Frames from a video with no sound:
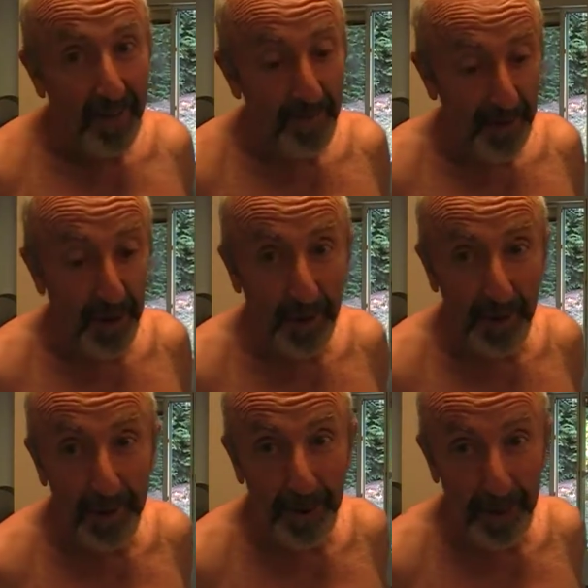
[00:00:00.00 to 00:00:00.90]
This
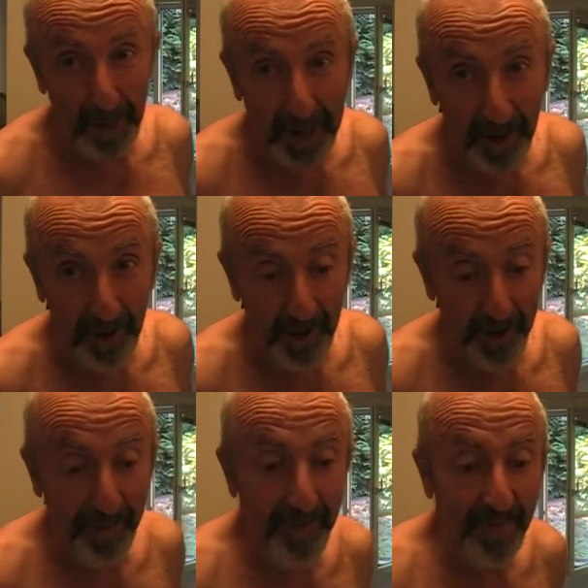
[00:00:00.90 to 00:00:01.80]
one's about the racist.
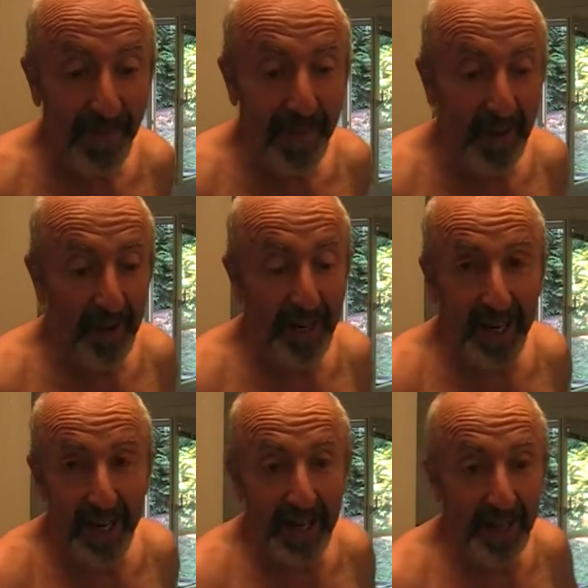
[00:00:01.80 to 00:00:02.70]
Okay,
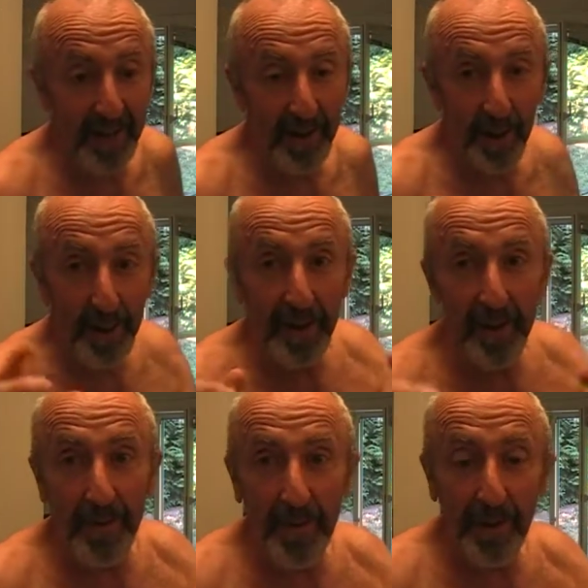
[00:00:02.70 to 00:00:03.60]
uh, this
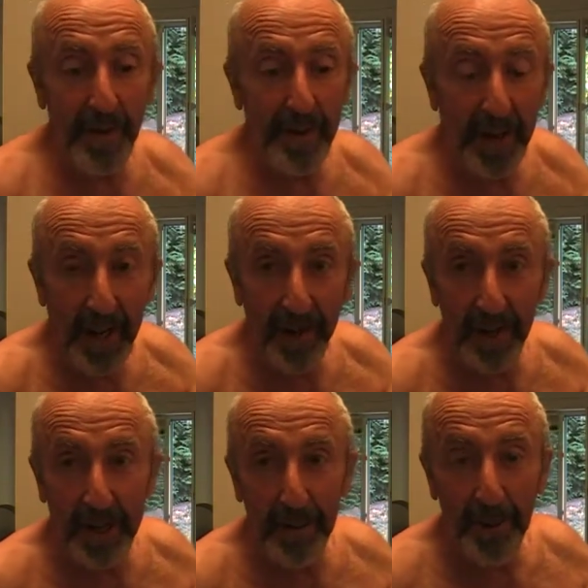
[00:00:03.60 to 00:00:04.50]
one was uh, the
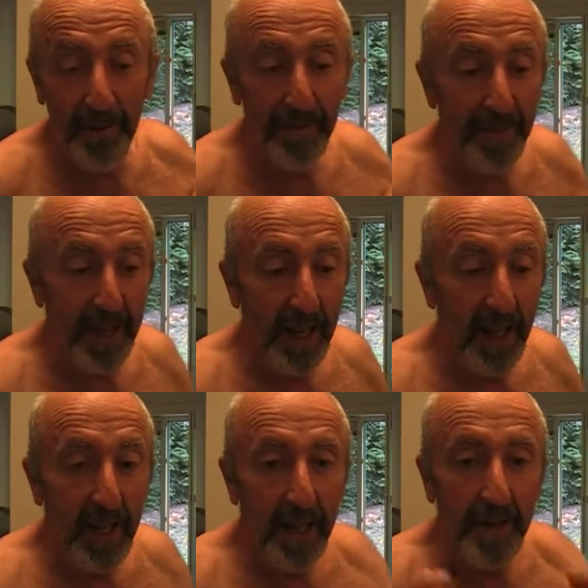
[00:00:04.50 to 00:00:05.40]
Asian couple.
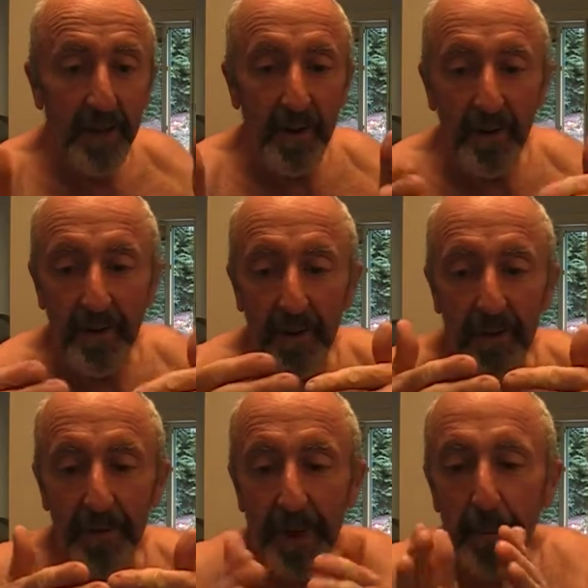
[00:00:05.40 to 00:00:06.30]

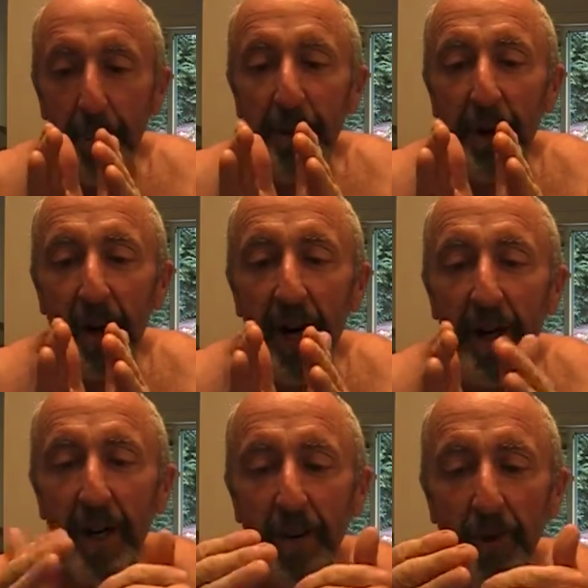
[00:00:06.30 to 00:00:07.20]
They bumped their
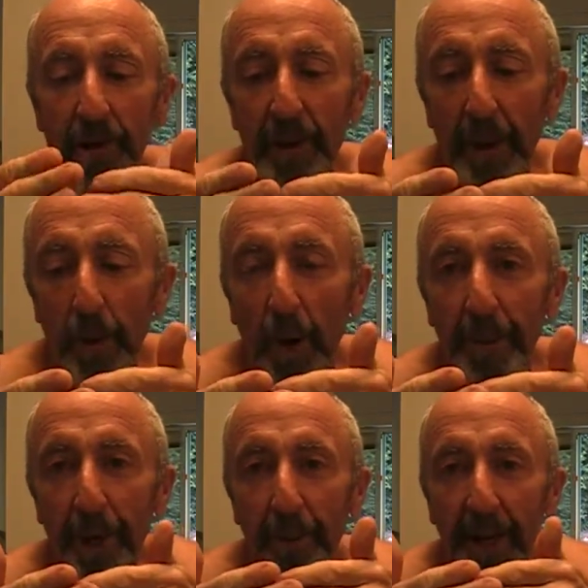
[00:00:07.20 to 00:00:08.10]
car. It was like
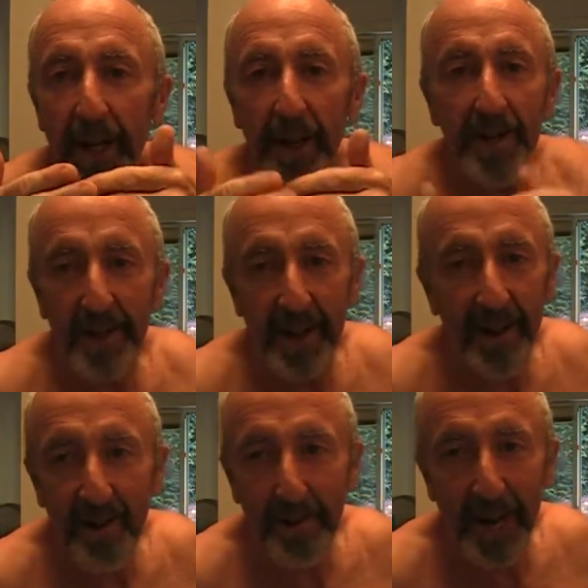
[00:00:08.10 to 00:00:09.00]
rubbing up against. They
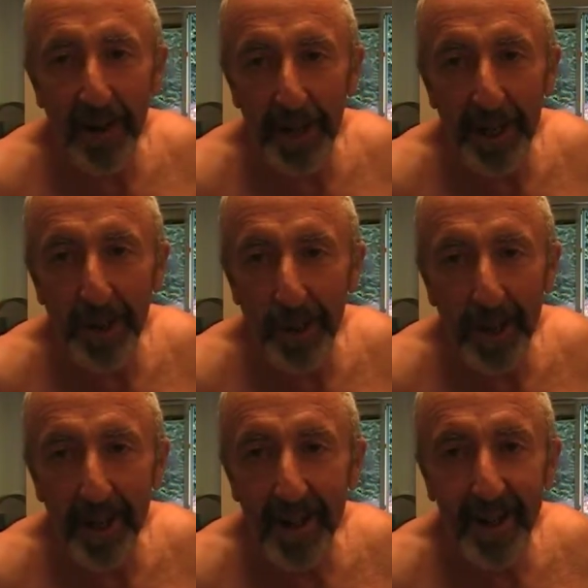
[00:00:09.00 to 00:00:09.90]
didn't smash into
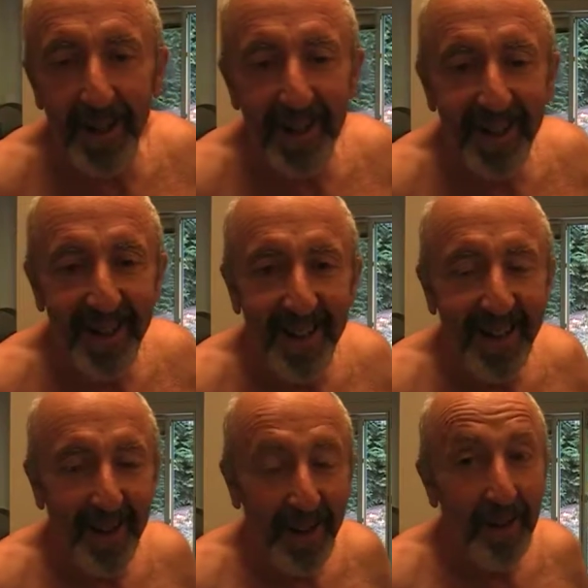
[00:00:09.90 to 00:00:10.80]
it.
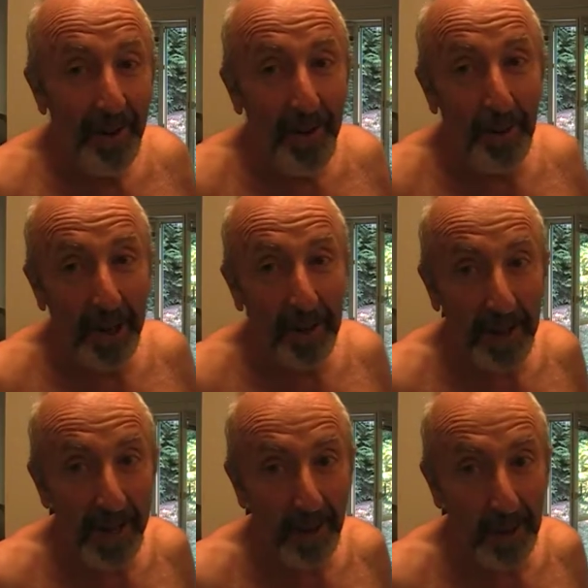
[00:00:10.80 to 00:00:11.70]
There's bigger
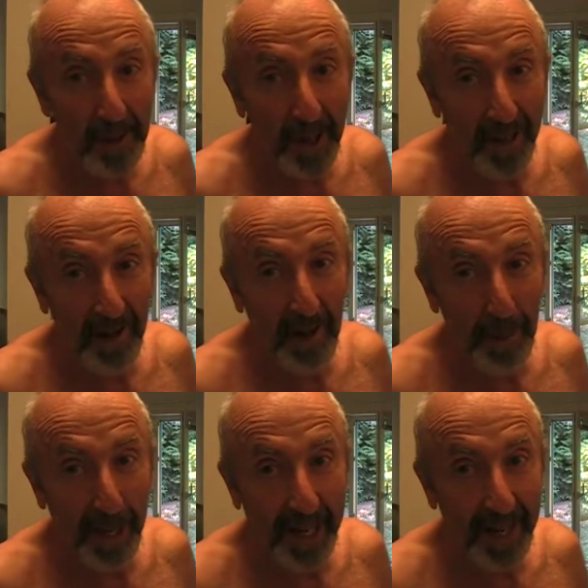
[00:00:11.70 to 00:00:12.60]
things going on in this
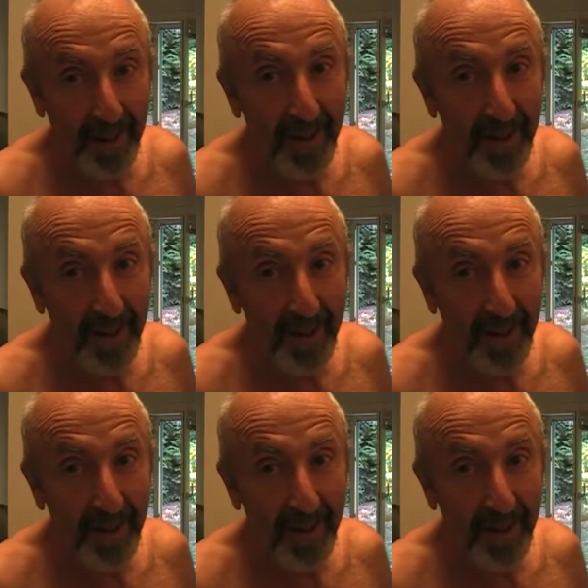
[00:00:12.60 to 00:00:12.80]
planet.